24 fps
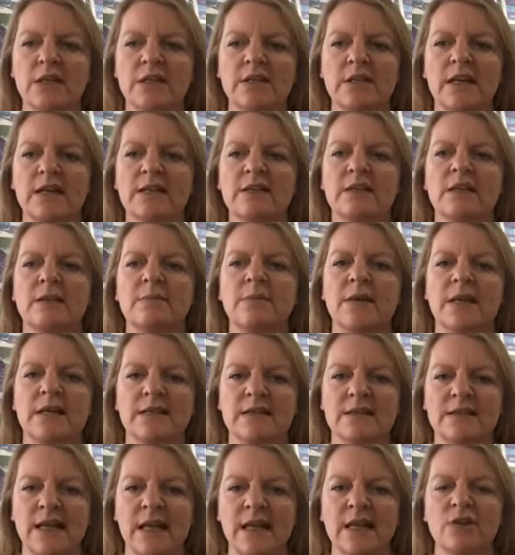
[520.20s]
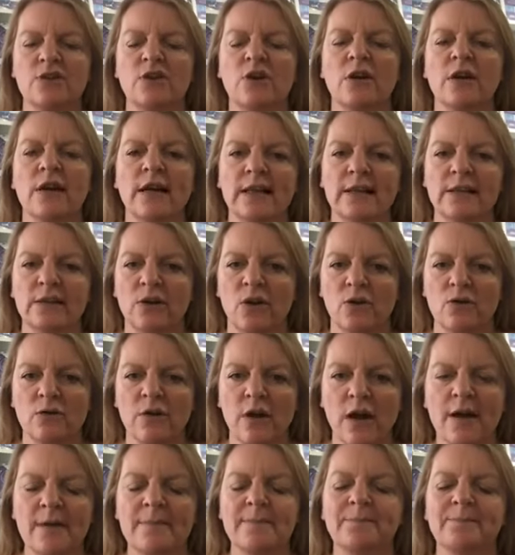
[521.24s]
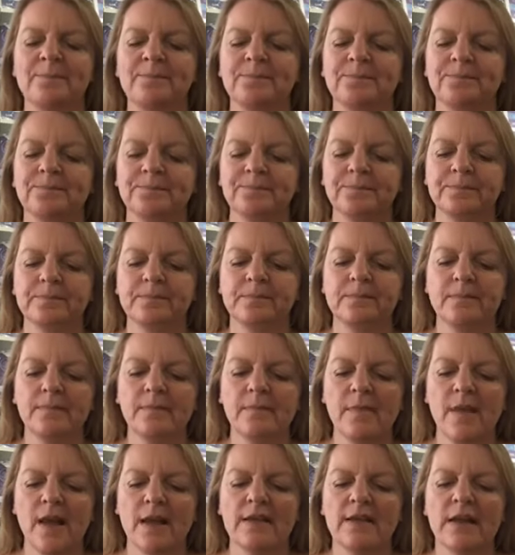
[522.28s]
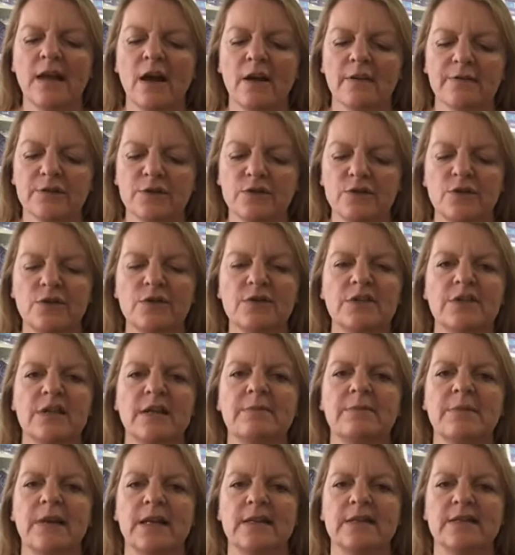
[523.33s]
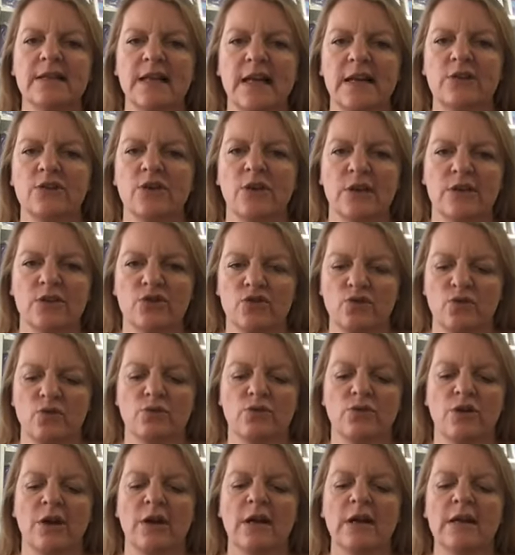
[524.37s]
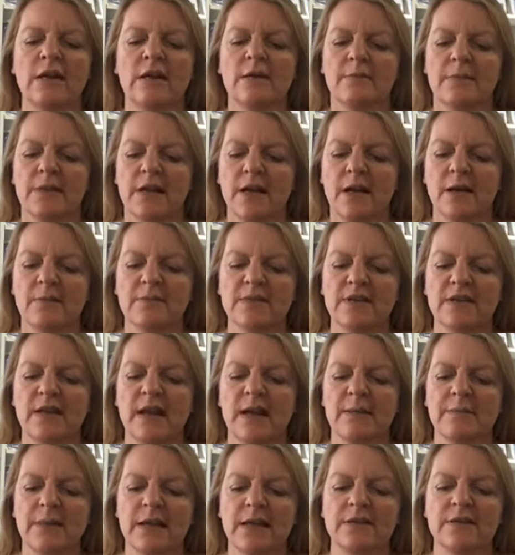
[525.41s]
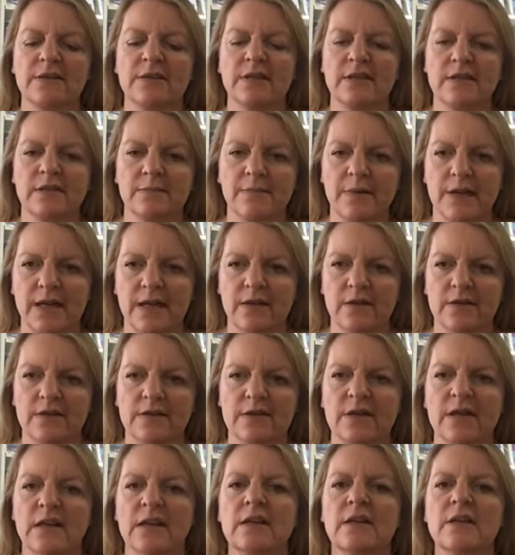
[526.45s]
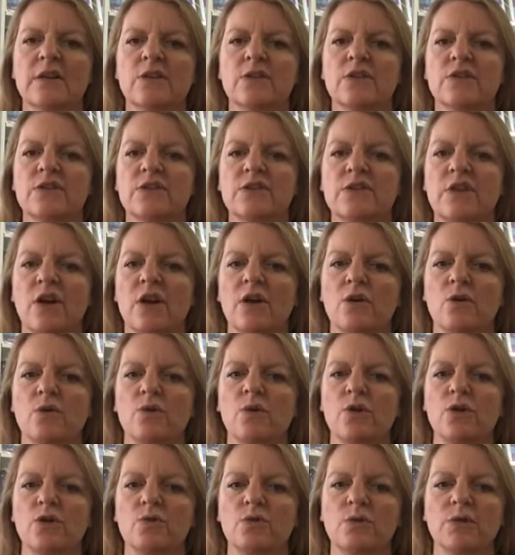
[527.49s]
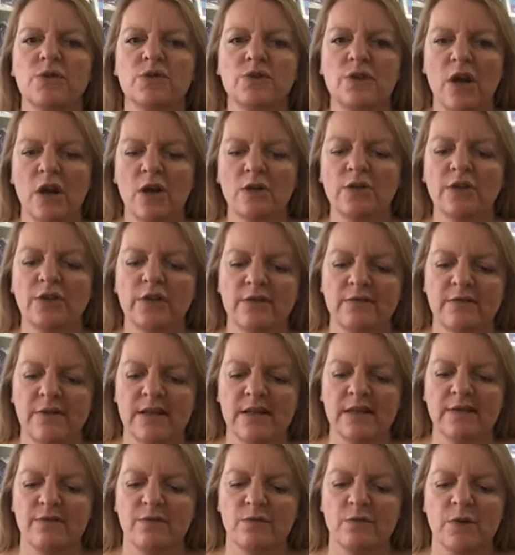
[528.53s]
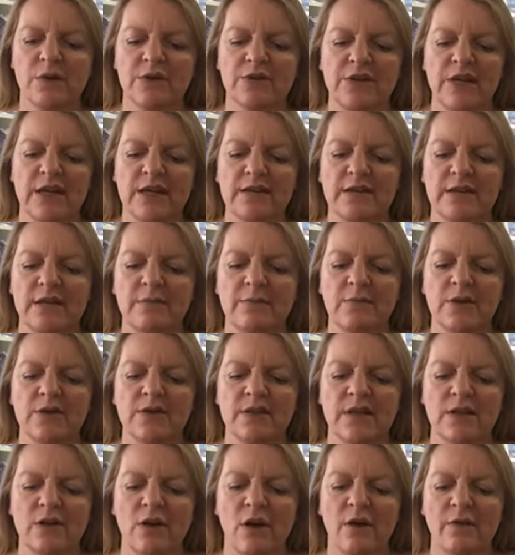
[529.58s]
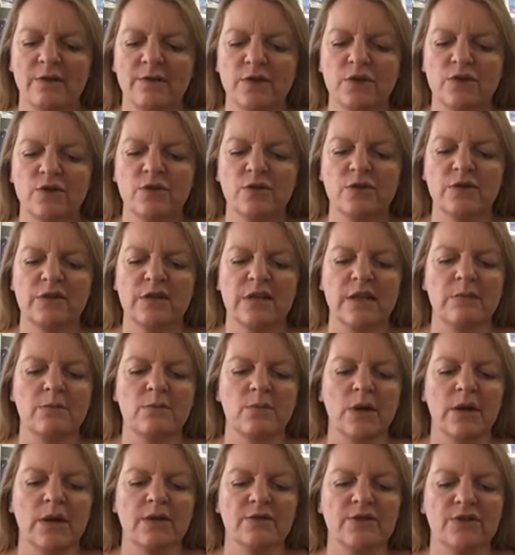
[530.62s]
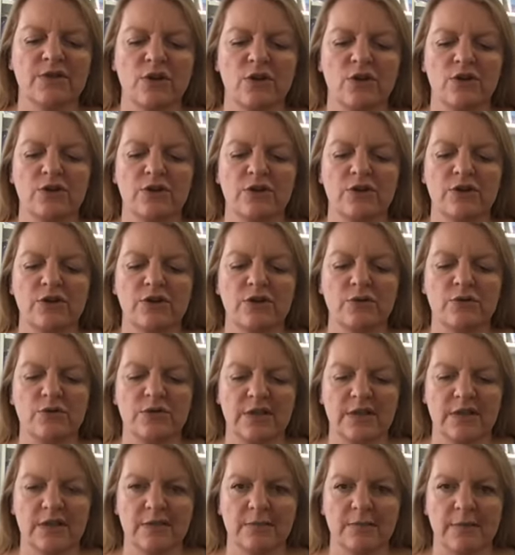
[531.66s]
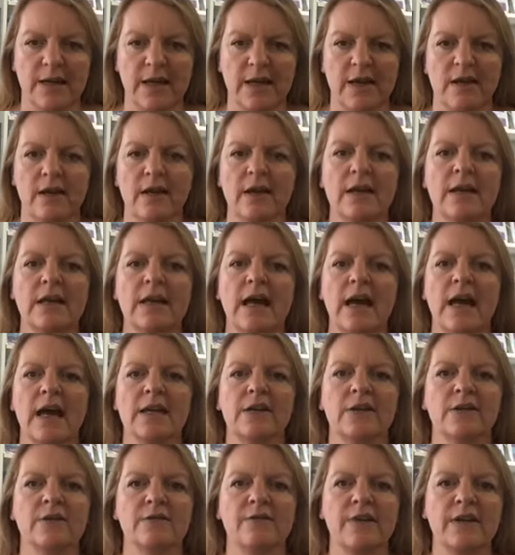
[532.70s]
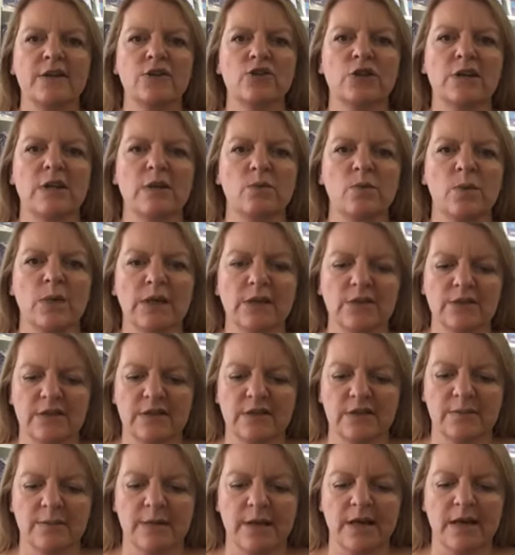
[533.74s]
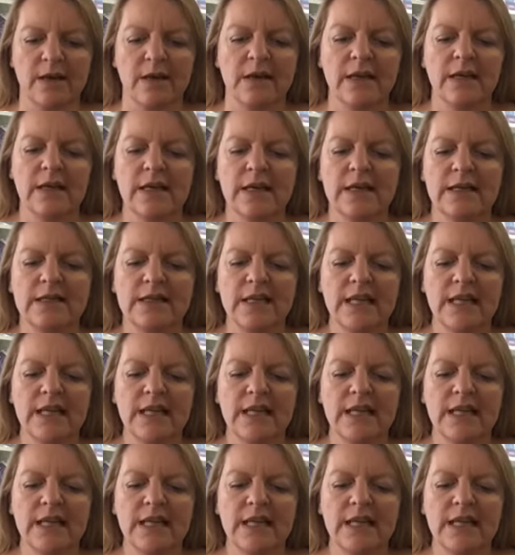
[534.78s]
day sleep gets later and longer, and the afternoon sleep gets later and shorter, becomes a nap and disappears. So you would know that they're ready for 1 day sleep because that afternoon sleep will have started to disappear, and it eventually will disappear. It's